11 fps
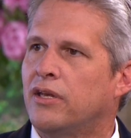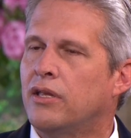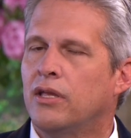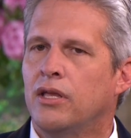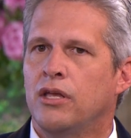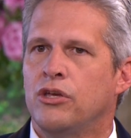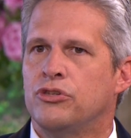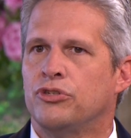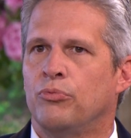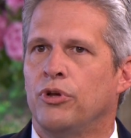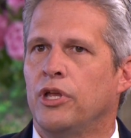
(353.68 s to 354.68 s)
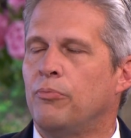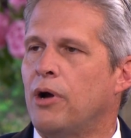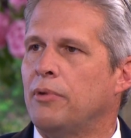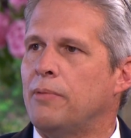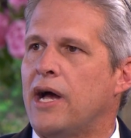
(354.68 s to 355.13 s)
and so it really
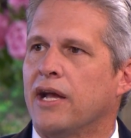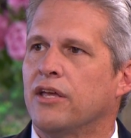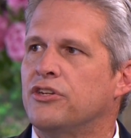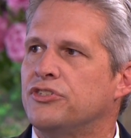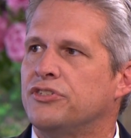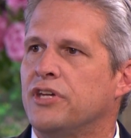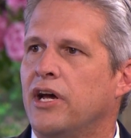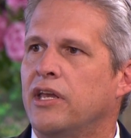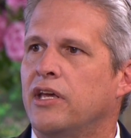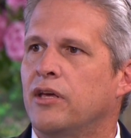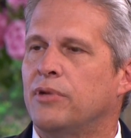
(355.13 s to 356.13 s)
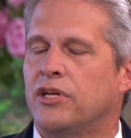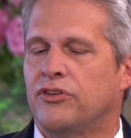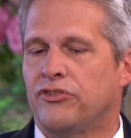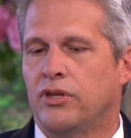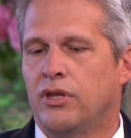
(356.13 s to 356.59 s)
brought me back into society again
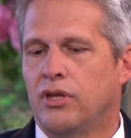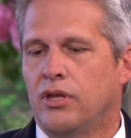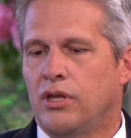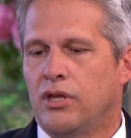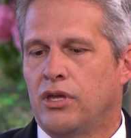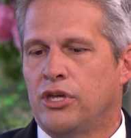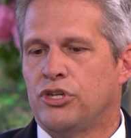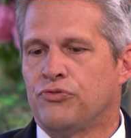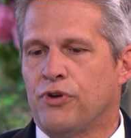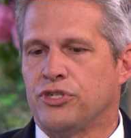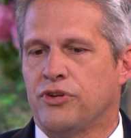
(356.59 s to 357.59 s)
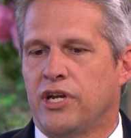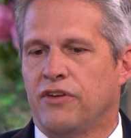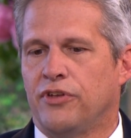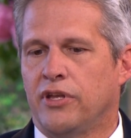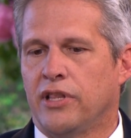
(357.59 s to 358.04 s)
because it's
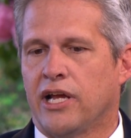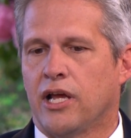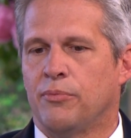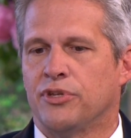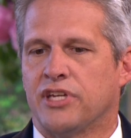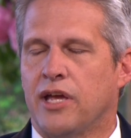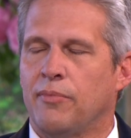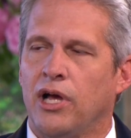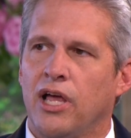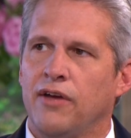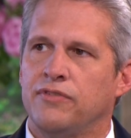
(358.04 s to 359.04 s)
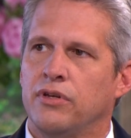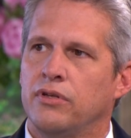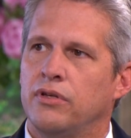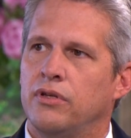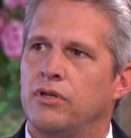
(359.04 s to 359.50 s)
frustrating feeling like I almost gave my life
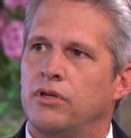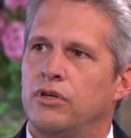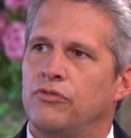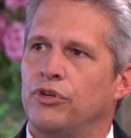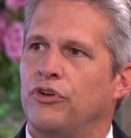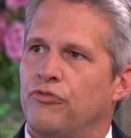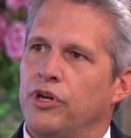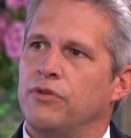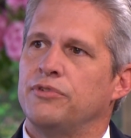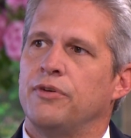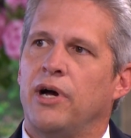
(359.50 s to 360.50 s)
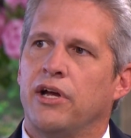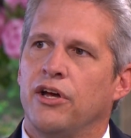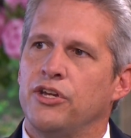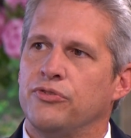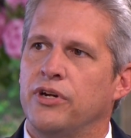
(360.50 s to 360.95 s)
to for the freedoms of my
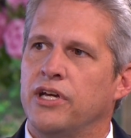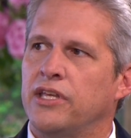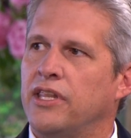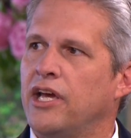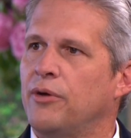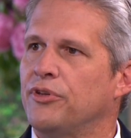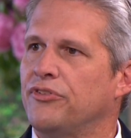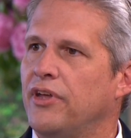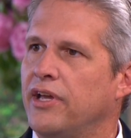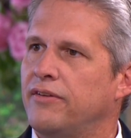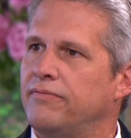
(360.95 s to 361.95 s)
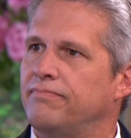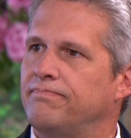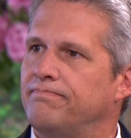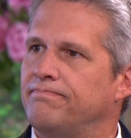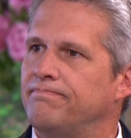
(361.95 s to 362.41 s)
country, and then they almost like
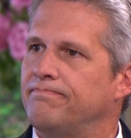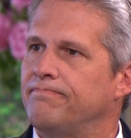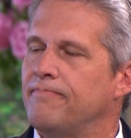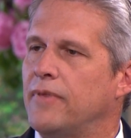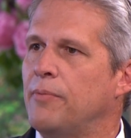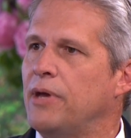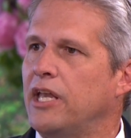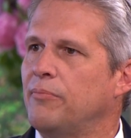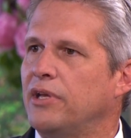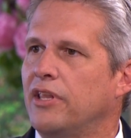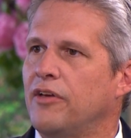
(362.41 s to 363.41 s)
yeah. bin at me